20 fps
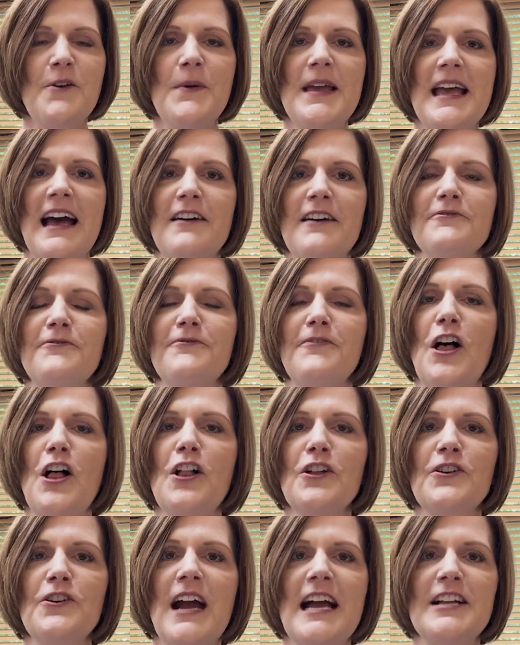We have
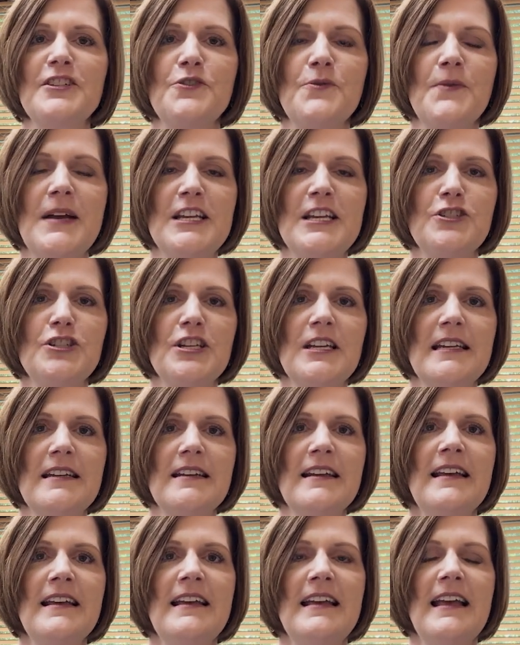fall
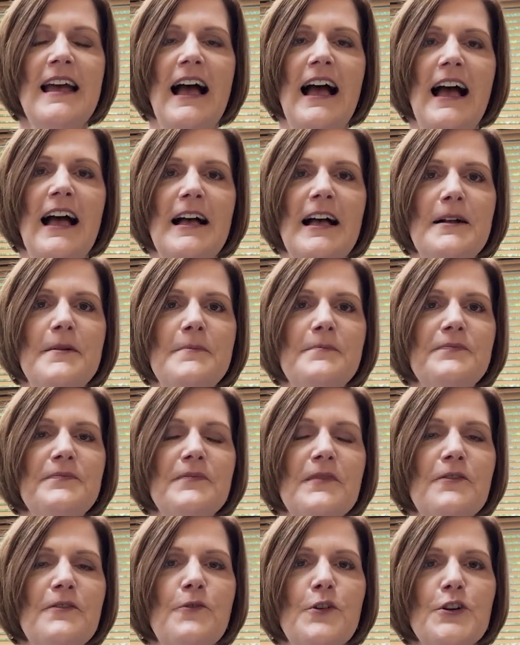graduation um,
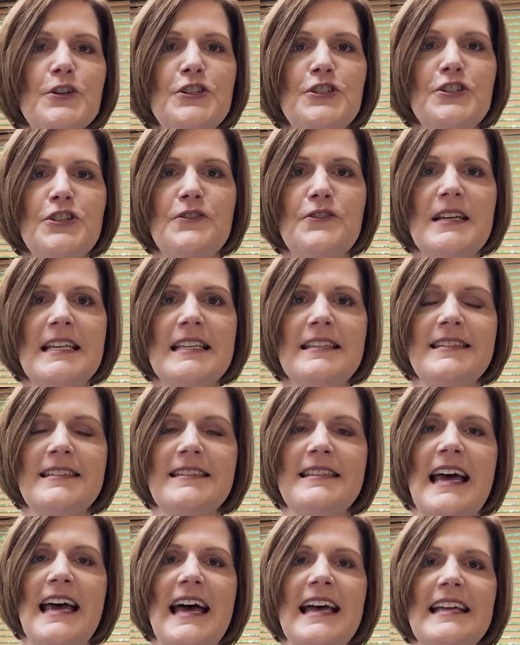for students
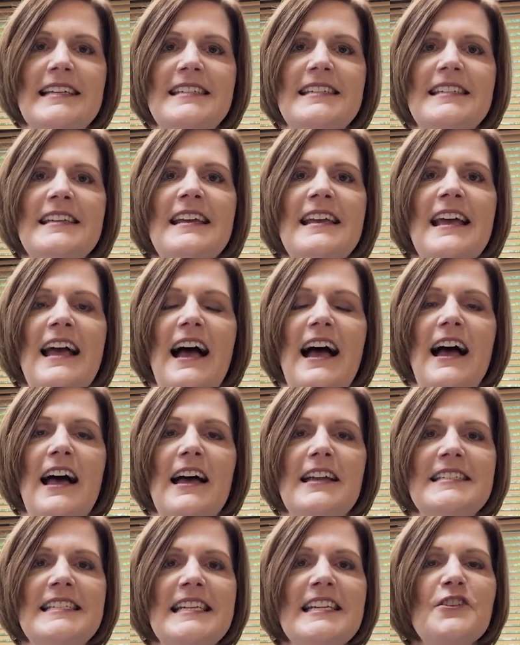that
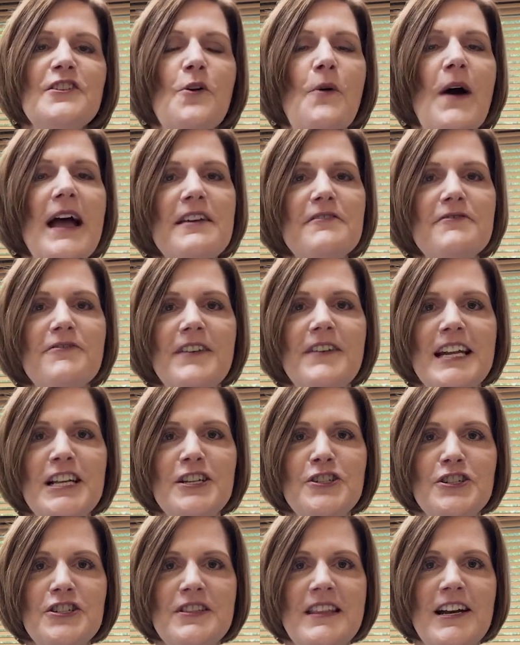uh, didn't quite
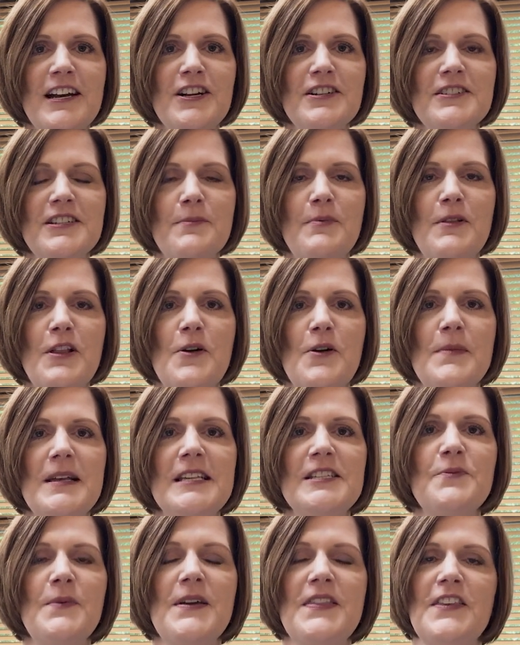finish their
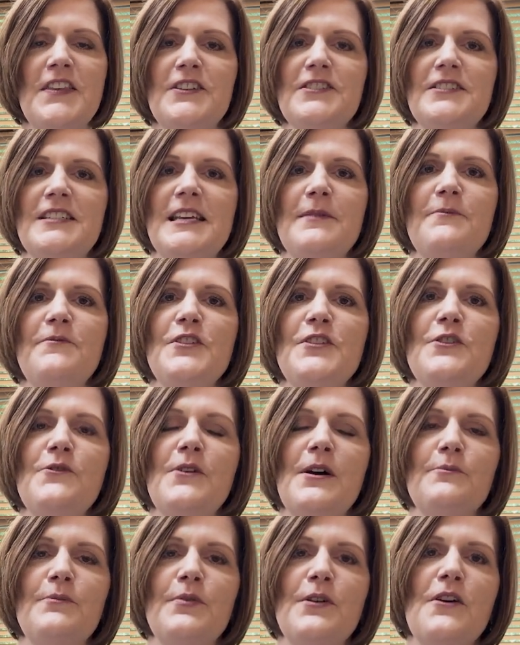diplomas with their
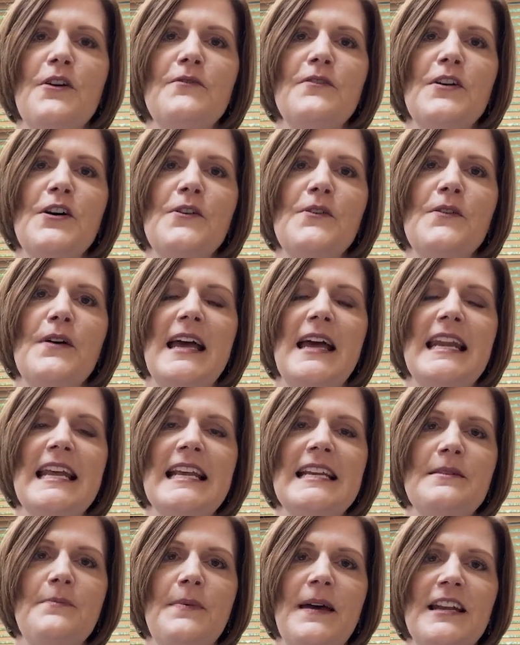Timpview and Provo and
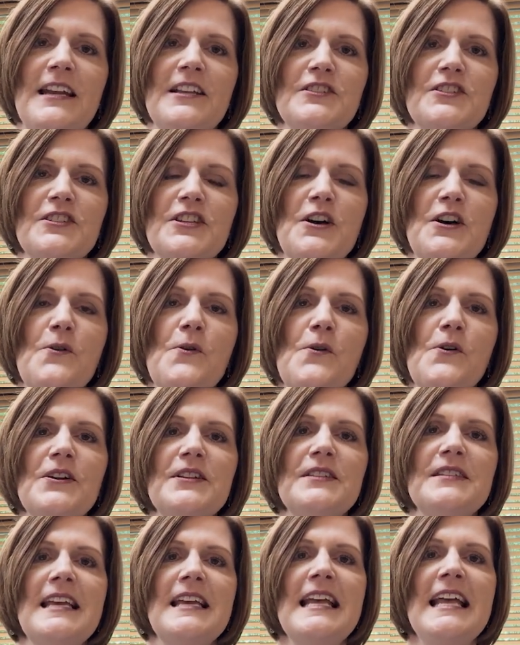Independence
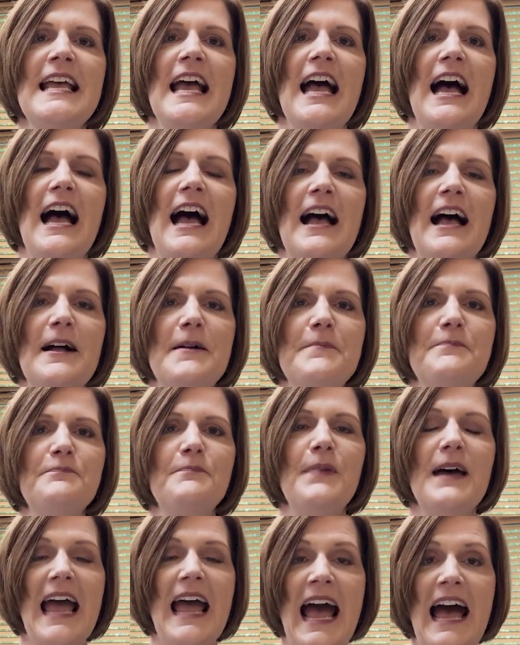cohorts um,
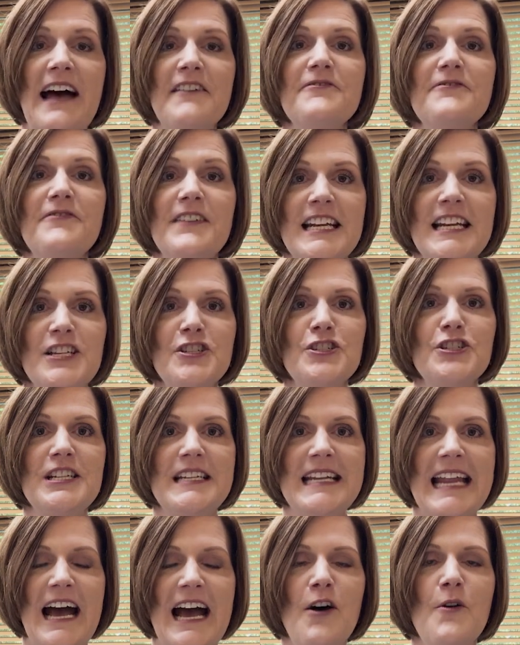but have finished
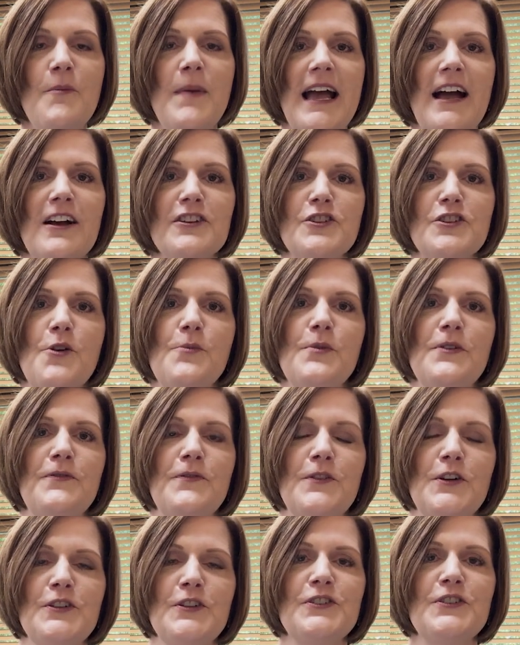now by October
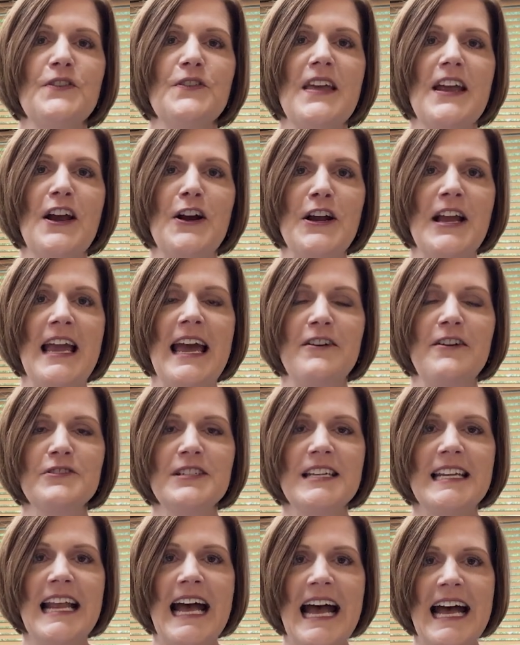1st. So they are
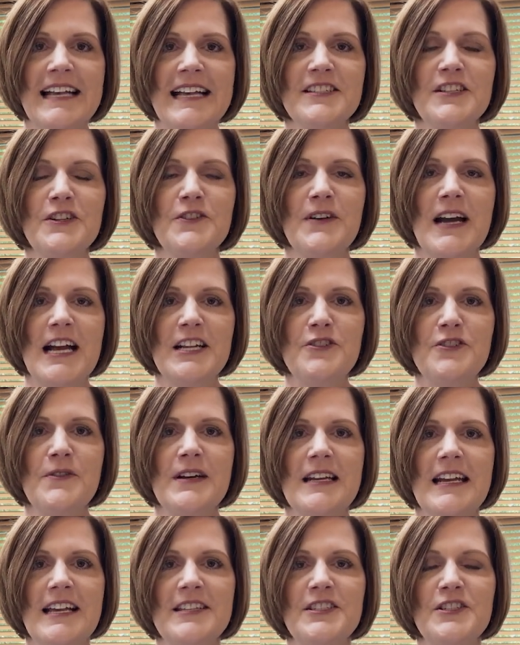counted as a
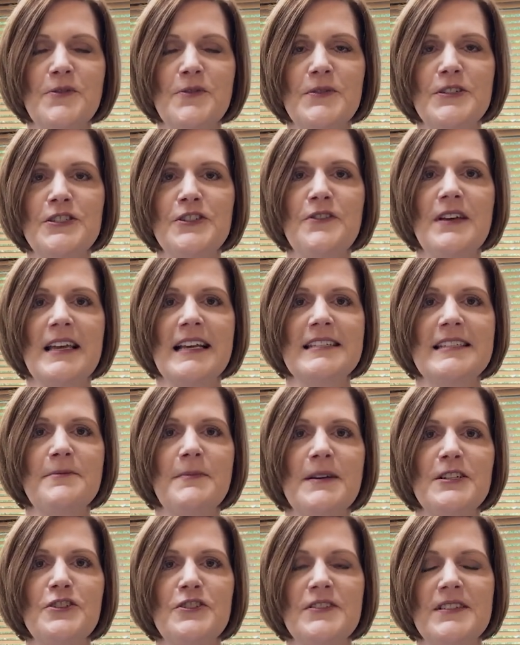graduate. And so we're doing a
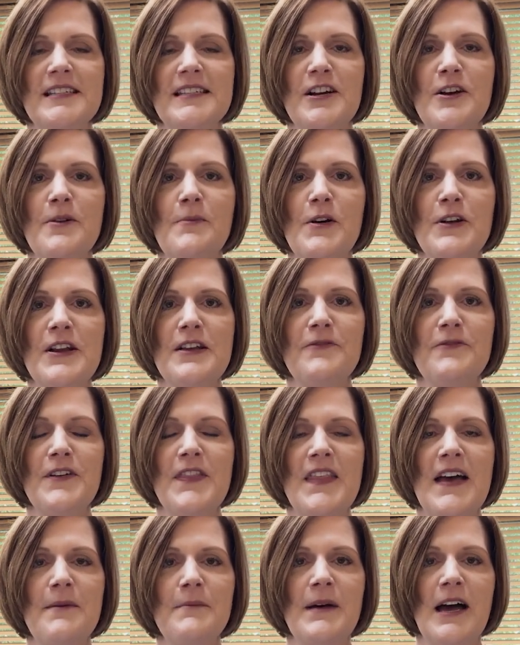special ceremony for
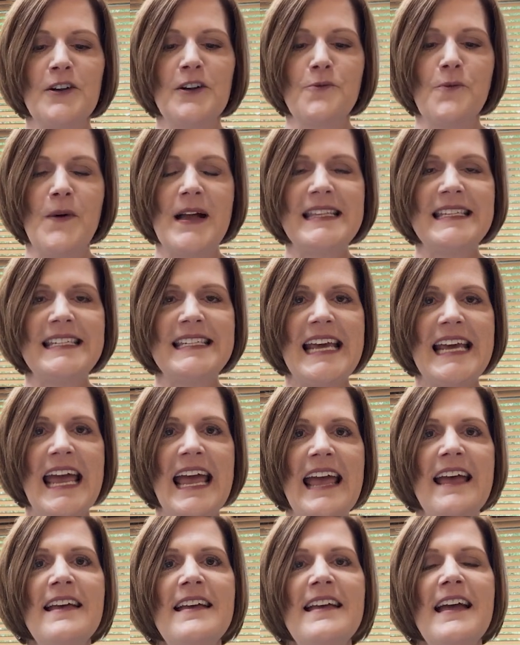them on
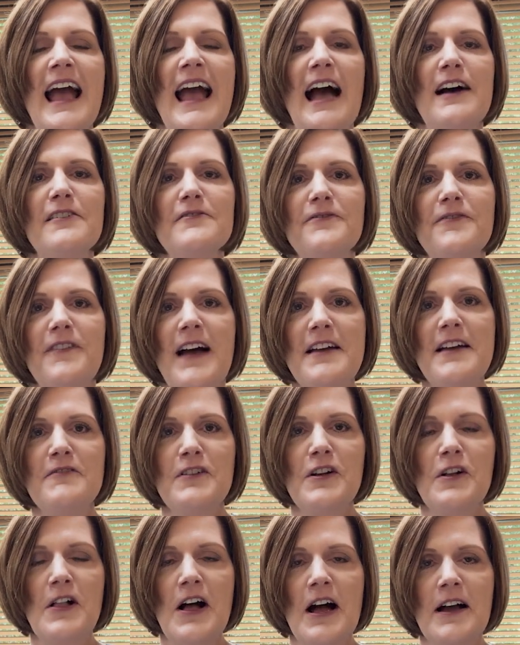Wednesday at 5
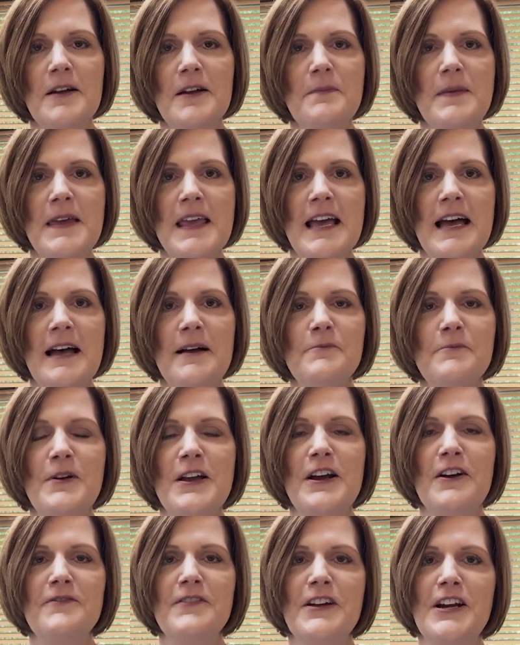o'clock p.m.
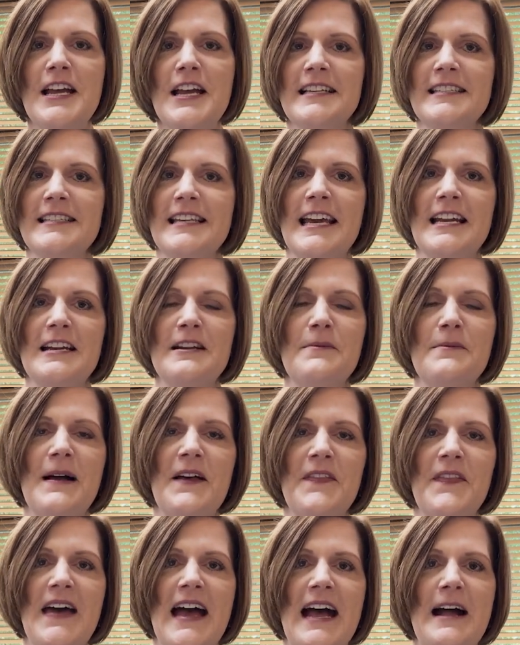We are very excited
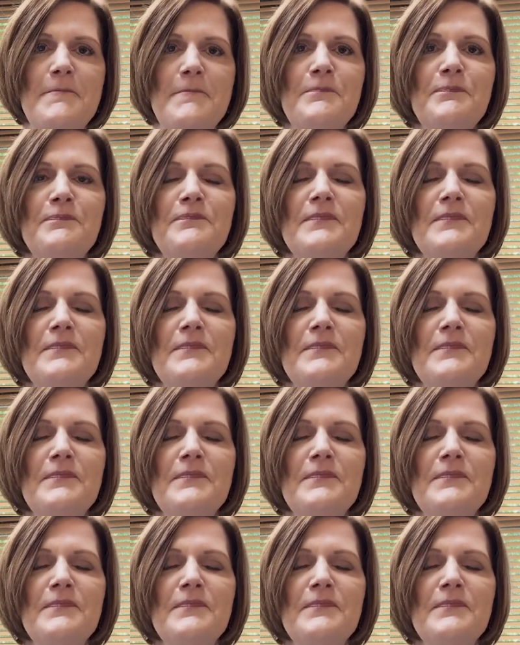about that.